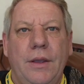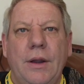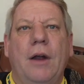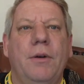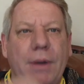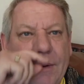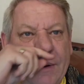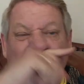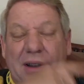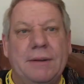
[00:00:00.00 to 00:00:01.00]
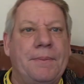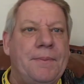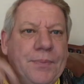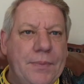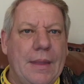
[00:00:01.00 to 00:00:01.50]
You know, when when
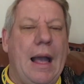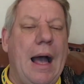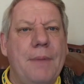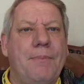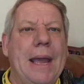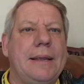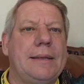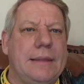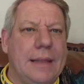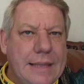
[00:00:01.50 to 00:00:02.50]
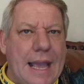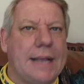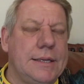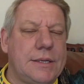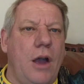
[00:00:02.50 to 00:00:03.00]
I pay the
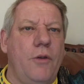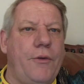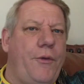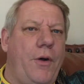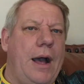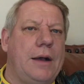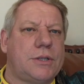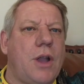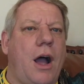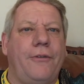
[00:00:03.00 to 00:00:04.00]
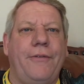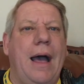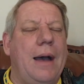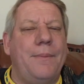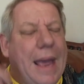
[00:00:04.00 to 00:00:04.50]
taxes over for our staff,
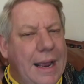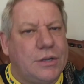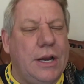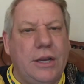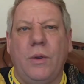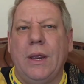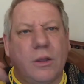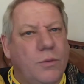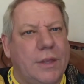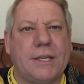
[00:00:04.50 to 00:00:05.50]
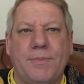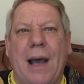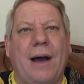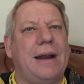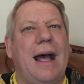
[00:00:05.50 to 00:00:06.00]
I'm actually doing it with a
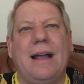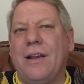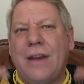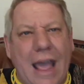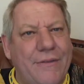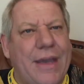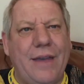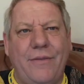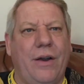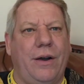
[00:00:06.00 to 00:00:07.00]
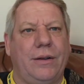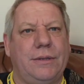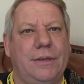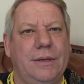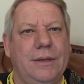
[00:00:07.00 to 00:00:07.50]
smile. I don't have a heavy
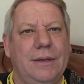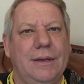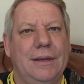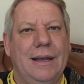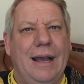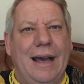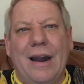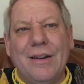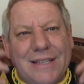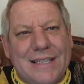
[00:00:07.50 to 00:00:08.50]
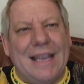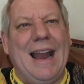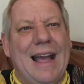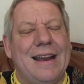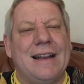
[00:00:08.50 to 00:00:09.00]
heart. I don't sit
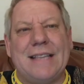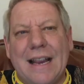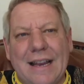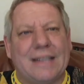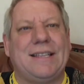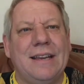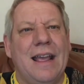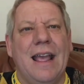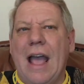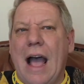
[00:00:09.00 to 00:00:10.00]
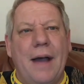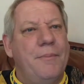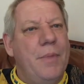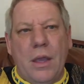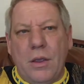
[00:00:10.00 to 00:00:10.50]
down and say, listen,
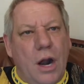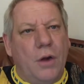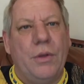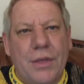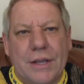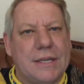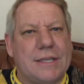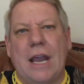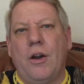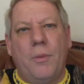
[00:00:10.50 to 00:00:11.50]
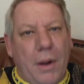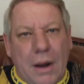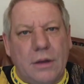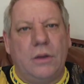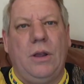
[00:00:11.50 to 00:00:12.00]
um, you know, this is
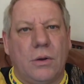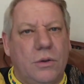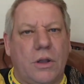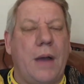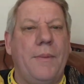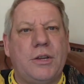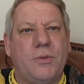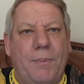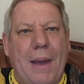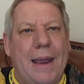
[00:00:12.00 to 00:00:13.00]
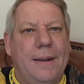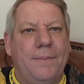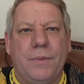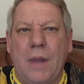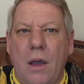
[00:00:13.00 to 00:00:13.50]
terrible and you know, look how much we're
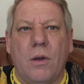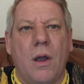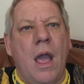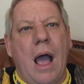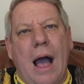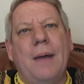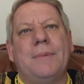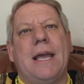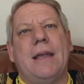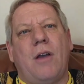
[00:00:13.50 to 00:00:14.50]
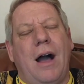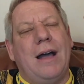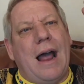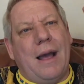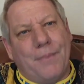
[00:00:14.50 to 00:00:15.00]
paying. No, I'm saying,
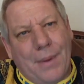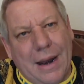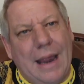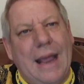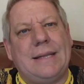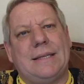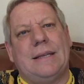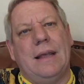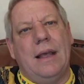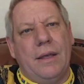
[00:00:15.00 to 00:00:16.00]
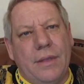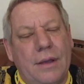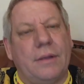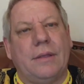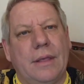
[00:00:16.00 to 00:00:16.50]
God, I bless
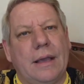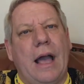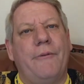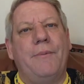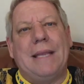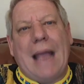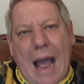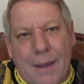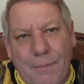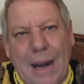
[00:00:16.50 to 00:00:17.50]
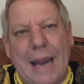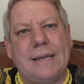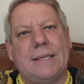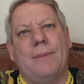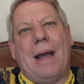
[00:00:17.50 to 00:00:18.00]
the, the government. I
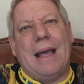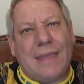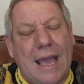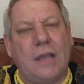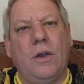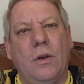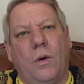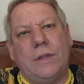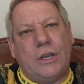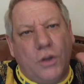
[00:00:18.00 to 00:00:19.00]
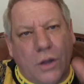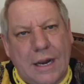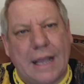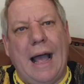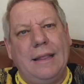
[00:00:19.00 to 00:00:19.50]
bless them. I thank you, Lord, that you're going
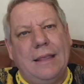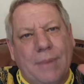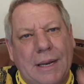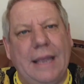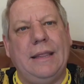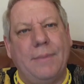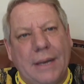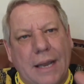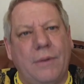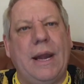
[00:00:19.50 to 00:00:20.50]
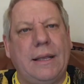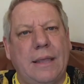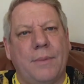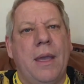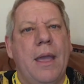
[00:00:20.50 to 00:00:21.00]
to guide them and lead them and
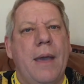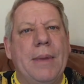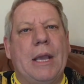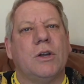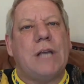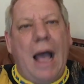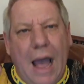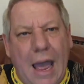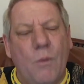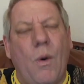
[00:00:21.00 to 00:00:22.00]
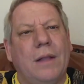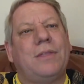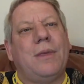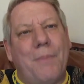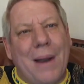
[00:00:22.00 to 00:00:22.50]
direct them. Because I
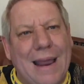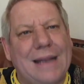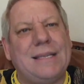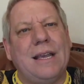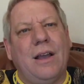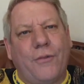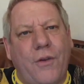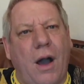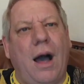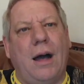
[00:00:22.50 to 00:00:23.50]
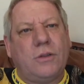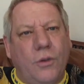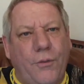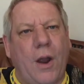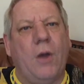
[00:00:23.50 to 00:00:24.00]
want the blessing of God
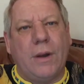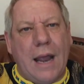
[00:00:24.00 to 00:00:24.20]
to flow